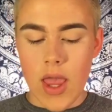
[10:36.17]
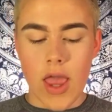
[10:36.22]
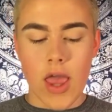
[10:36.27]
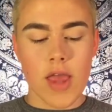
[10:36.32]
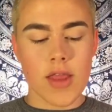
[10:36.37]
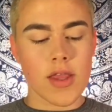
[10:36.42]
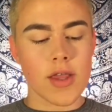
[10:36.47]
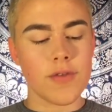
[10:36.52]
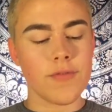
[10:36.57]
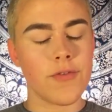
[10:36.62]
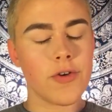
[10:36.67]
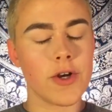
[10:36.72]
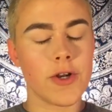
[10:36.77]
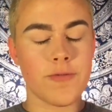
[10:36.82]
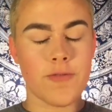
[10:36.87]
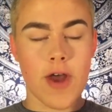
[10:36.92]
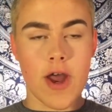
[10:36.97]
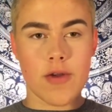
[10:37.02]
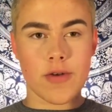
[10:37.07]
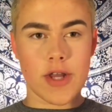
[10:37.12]
And then for
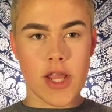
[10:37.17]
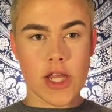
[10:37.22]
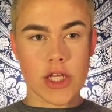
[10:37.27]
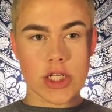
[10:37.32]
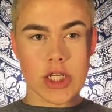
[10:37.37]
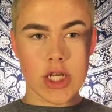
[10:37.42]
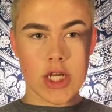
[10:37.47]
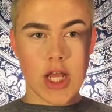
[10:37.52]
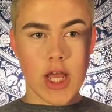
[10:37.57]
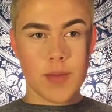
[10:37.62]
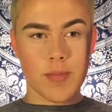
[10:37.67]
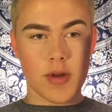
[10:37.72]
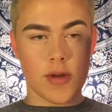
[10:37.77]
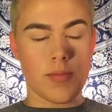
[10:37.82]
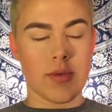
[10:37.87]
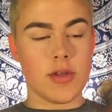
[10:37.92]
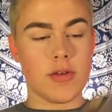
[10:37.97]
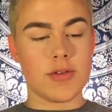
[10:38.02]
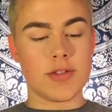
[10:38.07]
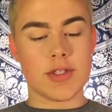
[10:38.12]
foundation, I'm going
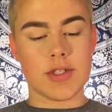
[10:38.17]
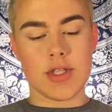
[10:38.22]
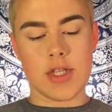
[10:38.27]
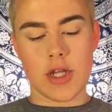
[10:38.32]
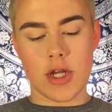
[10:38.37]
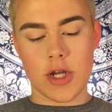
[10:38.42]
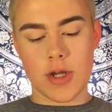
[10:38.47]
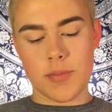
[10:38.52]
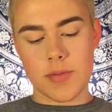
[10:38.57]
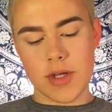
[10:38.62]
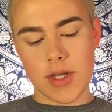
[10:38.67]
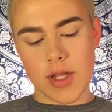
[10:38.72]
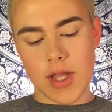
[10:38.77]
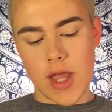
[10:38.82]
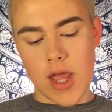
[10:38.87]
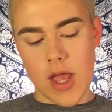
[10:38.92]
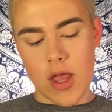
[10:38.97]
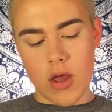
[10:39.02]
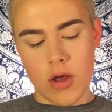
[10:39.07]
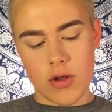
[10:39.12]
to be using the Urban
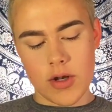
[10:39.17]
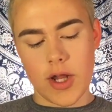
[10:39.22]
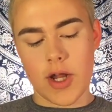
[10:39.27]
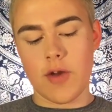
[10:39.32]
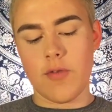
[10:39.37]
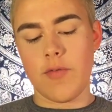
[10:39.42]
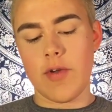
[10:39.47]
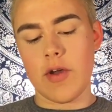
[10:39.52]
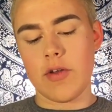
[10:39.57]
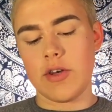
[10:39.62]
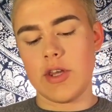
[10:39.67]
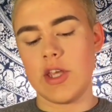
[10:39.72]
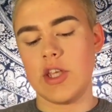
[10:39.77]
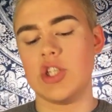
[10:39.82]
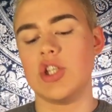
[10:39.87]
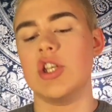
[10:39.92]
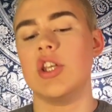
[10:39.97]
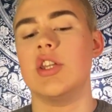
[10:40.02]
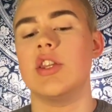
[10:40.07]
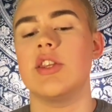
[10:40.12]
Decay All Nighter
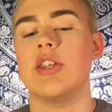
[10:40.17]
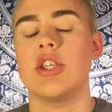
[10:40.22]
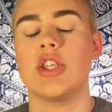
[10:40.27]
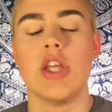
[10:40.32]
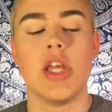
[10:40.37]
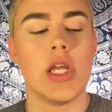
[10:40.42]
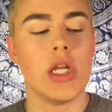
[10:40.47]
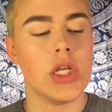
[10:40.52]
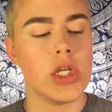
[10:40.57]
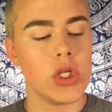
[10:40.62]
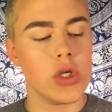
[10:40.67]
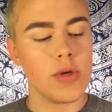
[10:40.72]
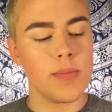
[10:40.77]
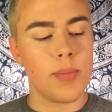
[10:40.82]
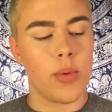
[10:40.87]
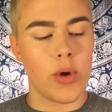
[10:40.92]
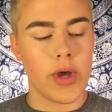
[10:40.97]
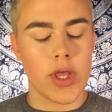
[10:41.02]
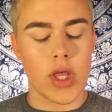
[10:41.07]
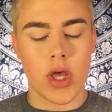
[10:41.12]
Foundation in the shade
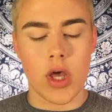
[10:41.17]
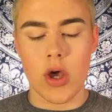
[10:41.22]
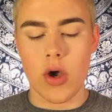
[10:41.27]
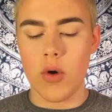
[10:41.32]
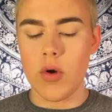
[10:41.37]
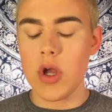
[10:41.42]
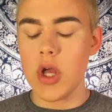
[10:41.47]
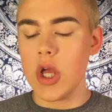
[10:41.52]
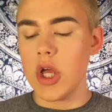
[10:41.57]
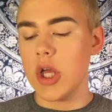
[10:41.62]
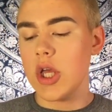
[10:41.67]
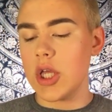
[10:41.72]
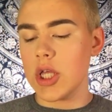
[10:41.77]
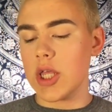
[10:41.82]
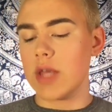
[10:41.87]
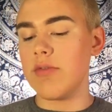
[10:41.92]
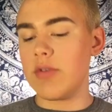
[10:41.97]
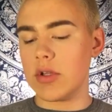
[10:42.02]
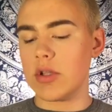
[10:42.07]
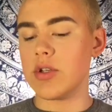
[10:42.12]
2.0.
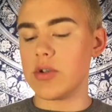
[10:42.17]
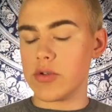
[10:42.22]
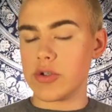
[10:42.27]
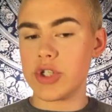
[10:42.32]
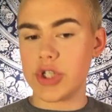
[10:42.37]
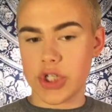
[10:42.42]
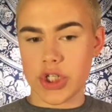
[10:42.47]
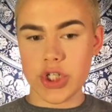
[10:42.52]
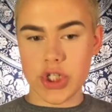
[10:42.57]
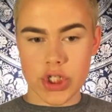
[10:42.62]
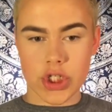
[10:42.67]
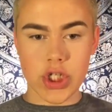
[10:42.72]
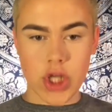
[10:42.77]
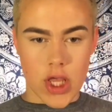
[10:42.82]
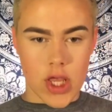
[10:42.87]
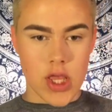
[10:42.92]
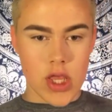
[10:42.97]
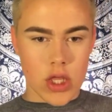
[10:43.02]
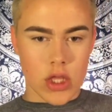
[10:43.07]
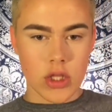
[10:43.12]
Give it a little
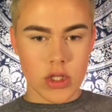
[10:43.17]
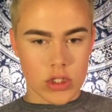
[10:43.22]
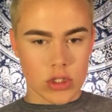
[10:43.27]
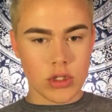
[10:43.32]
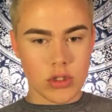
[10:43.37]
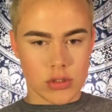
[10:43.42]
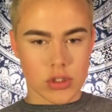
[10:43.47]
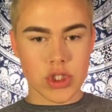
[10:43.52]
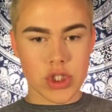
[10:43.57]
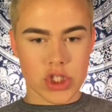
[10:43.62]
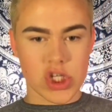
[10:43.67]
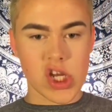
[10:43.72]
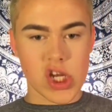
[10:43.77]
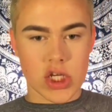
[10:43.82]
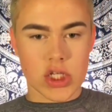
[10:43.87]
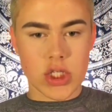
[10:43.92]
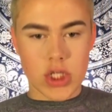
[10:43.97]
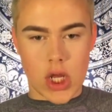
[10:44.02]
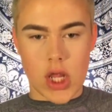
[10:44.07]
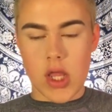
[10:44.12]
shake,
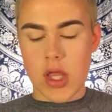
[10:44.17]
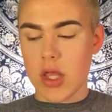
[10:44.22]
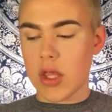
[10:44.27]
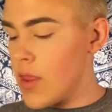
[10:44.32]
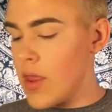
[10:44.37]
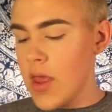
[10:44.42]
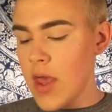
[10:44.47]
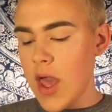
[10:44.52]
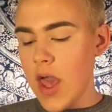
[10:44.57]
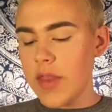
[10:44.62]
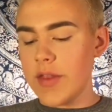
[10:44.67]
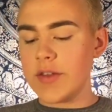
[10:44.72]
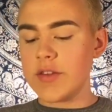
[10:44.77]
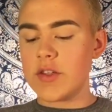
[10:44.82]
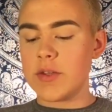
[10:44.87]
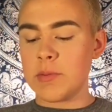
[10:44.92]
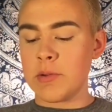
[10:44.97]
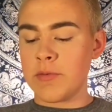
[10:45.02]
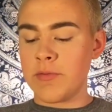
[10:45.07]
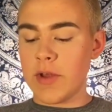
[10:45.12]
shake. And then
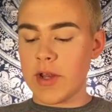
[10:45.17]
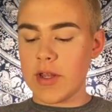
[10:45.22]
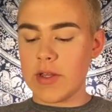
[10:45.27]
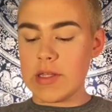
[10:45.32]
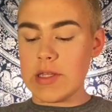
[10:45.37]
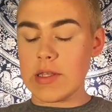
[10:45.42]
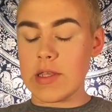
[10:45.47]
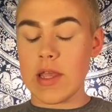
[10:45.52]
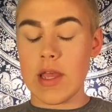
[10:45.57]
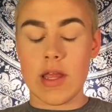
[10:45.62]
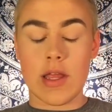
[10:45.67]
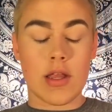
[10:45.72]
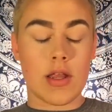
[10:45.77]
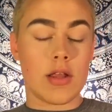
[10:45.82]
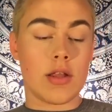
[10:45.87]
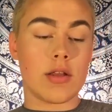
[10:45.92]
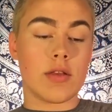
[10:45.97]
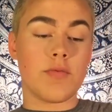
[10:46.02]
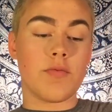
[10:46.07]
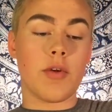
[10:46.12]
to prevent it
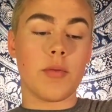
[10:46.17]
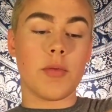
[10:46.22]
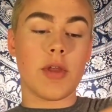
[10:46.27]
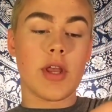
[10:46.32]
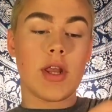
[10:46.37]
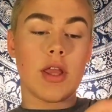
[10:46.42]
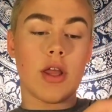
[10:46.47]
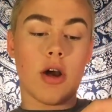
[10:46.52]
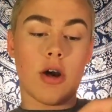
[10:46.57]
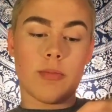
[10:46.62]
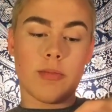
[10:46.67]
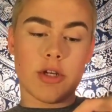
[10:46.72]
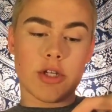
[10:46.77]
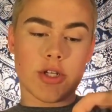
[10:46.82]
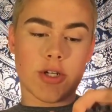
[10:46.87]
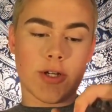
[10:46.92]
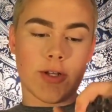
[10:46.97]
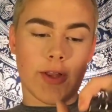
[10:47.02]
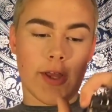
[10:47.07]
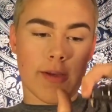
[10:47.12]
from getting on my
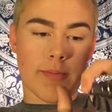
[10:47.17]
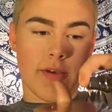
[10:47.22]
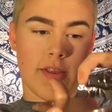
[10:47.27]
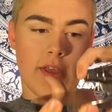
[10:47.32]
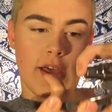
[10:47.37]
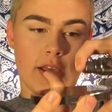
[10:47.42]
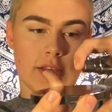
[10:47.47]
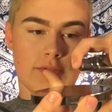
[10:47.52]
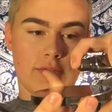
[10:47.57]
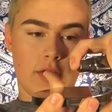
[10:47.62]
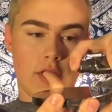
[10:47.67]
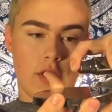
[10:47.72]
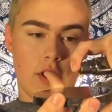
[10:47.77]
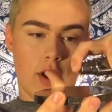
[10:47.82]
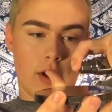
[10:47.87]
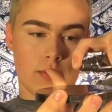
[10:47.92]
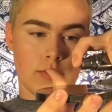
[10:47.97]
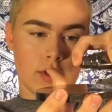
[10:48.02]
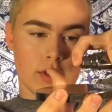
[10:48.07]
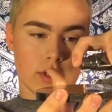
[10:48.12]
shirt like my last video,
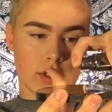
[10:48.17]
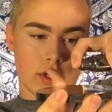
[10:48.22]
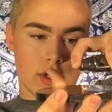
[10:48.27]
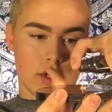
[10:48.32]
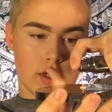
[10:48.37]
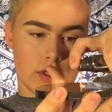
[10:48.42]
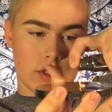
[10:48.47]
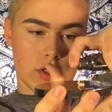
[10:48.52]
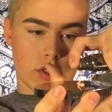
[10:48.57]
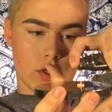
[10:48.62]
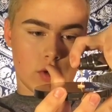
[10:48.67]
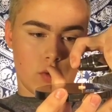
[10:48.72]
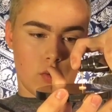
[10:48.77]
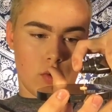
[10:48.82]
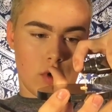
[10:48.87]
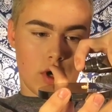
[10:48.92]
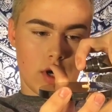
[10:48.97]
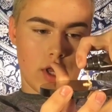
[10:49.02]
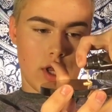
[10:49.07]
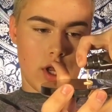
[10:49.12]
I'm just going to
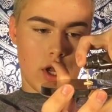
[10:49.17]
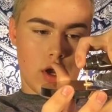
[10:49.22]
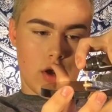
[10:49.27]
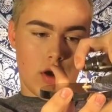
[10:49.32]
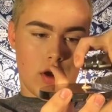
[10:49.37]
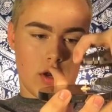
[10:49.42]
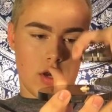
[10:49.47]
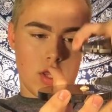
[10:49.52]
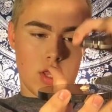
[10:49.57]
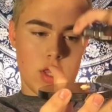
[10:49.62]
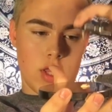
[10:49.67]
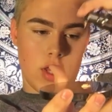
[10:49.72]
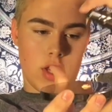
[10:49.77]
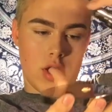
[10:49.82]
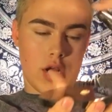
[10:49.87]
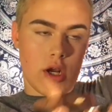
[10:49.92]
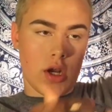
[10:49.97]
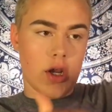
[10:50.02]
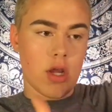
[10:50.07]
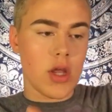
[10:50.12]
squirt it on
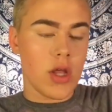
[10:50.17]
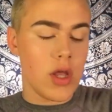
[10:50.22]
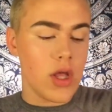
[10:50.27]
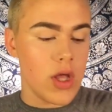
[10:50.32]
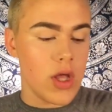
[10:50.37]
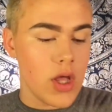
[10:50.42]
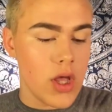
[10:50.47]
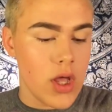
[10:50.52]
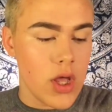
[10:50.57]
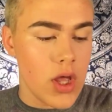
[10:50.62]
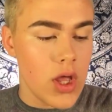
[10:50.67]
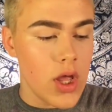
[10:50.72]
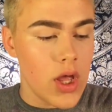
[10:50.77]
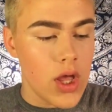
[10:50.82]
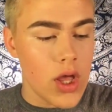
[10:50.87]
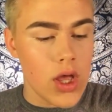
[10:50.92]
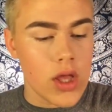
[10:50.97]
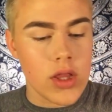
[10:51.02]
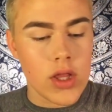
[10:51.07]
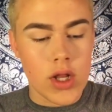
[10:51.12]
here. And
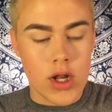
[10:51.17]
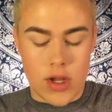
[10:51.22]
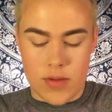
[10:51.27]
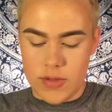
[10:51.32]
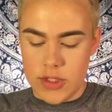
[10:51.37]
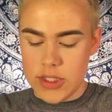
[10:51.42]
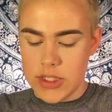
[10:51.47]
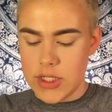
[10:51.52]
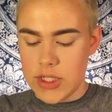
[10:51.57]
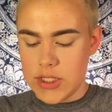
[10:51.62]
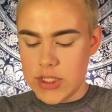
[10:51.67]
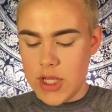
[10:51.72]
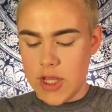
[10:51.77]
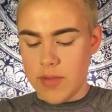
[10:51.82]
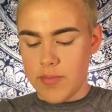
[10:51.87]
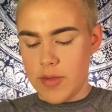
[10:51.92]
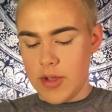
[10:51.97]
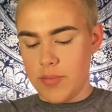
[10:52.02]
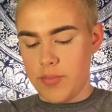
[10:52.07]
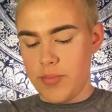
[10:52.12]
then I'm just going to take
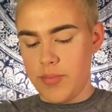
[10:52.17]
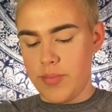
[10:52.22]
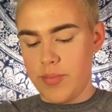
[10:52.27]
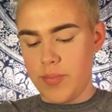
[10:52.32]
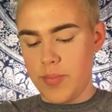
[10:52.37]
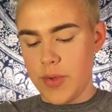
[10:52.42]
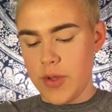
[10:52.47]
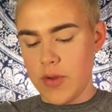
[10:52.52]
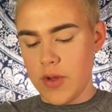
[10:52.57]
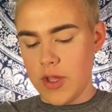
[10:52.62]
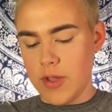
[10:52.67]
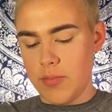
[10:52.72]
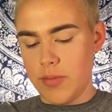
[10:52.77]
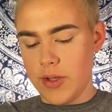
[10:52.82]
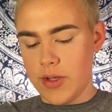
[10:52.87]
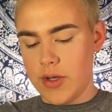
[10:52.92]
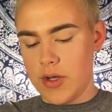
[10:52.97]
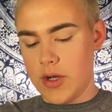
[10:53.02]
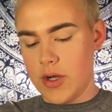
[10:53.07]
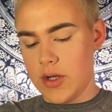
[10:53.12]
my Beauty
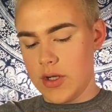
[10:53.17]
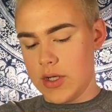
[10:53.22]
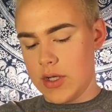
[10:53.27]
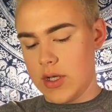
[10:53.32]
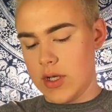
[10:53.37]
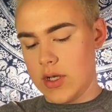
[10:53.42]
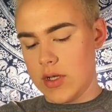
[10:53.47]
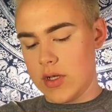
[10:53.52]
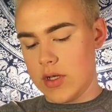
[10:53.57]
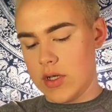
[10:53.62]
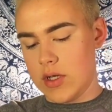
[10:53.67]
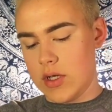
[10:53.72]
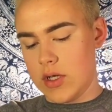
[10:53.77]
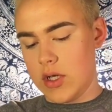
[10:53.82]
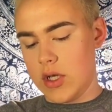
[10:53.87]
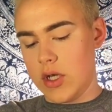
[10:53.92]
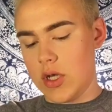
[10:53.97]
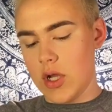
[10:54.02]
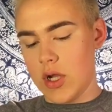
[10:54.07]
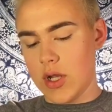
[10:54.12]
Blender,
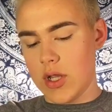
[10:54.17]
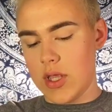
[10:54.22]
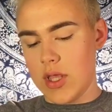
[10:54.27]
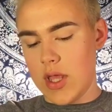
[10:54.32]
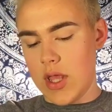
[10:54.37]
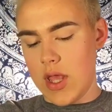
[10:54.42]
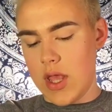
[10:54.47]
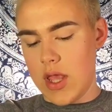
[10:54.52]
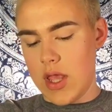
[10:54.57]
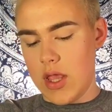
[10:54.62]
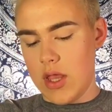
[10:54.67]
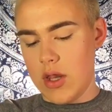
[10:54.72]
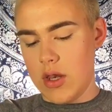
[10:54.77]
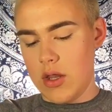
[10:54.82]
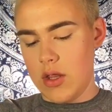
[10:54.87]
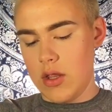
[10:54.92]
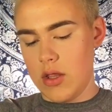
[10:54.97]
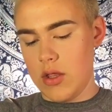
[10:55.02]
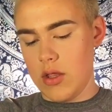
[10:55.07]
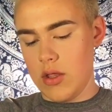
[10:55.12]
dunk it in,
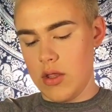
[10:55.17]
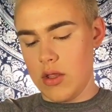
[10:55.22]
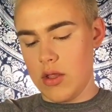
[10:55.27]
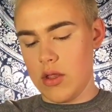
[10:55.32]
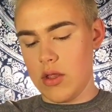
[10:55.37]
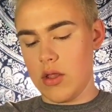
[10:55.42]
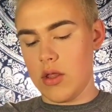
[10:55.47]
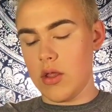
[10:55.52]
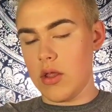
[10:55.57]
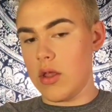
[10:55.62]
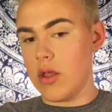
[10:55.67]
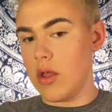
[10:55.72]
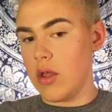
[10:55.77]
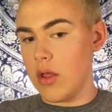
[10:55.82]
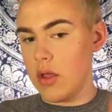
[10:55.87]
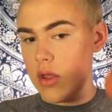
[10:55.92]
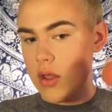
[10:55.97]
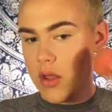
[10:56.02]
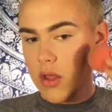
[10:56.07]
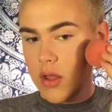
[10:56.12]

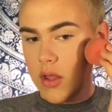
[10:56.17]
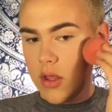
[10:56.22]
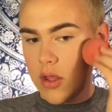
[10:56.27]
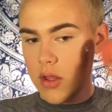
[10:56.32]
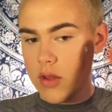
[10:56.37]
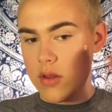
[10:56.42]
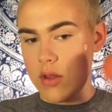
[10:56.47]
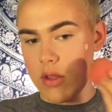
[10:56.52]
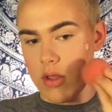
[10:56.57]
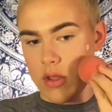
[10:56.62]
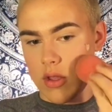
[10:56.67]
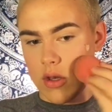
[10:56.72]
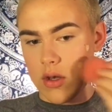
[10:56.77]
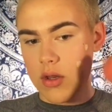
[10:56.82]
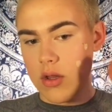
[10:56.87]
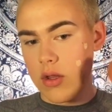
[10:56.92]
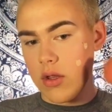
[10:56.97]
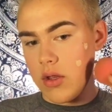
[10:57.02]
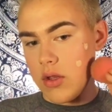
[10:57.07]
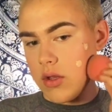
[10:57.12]
and
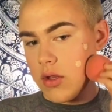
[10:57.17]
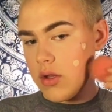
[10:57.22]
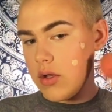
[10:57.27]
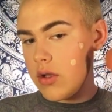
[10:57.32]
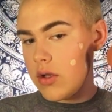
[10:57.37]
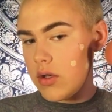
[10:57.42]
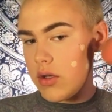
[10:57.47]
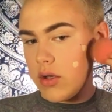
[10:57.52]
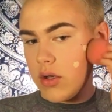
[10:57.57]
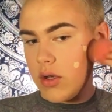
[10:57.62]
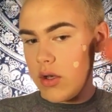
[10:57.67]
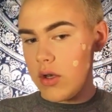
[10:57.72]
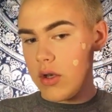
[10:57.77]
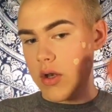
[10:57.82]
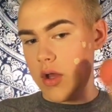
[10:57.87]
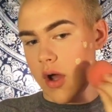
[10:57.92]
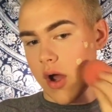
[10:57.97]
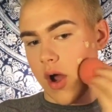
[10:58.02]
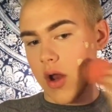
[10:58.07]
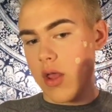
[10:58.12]
then
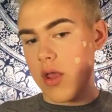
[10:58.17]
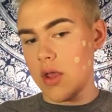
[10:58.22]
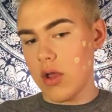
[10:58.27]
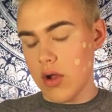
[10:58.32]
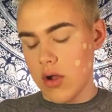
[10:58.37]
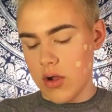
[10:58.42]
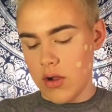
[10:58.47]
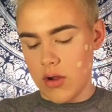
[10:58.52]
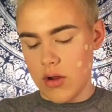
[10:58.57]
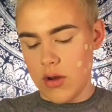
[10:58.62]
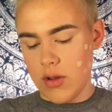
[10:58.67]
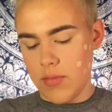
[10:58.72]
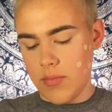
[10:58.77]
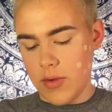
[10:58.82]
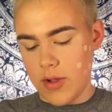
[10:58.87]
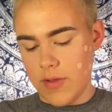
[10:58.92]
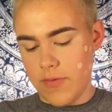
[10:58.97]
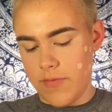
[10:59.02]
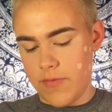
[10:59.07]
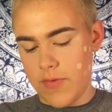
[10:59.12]
dot it on
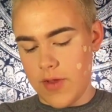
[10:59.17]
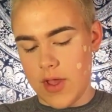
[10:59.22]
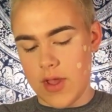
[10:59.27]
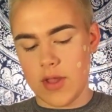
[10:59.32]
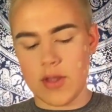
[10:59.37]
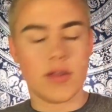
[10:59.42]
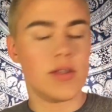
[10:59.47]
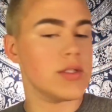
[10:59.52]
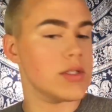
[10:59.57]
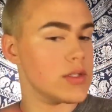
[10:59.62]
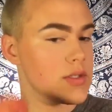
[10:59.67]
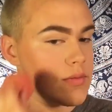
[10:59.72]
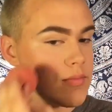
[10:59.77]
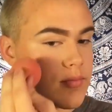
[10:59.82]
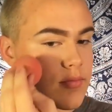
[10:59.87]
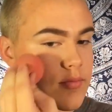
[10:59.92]
my face.